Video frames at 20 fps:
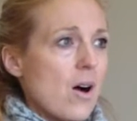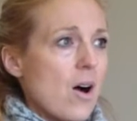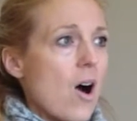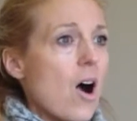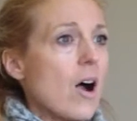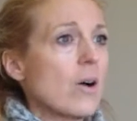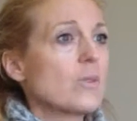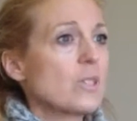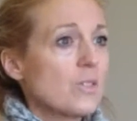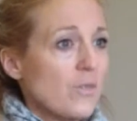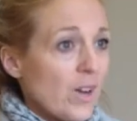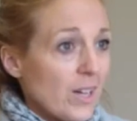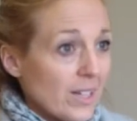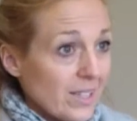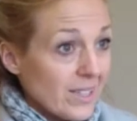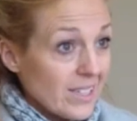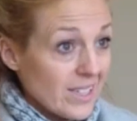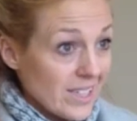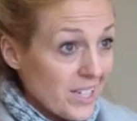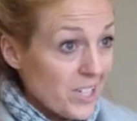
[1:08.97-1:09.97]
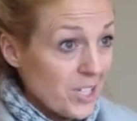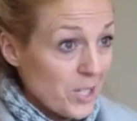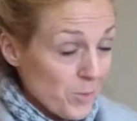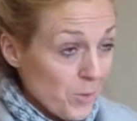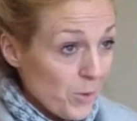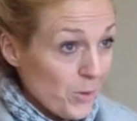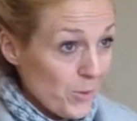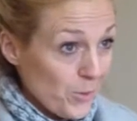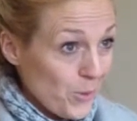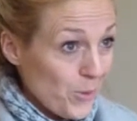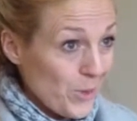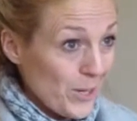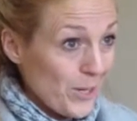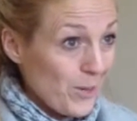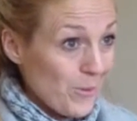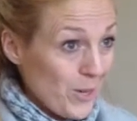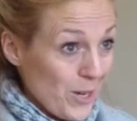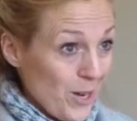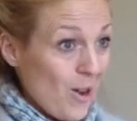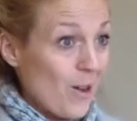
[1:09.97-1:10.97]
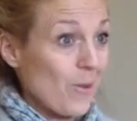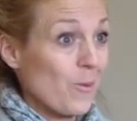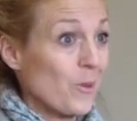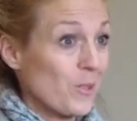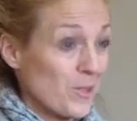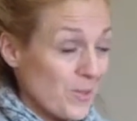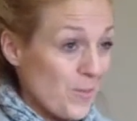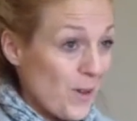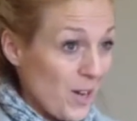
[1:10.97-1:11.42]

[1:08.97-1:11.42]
I was finding the teaching more rewarding when I was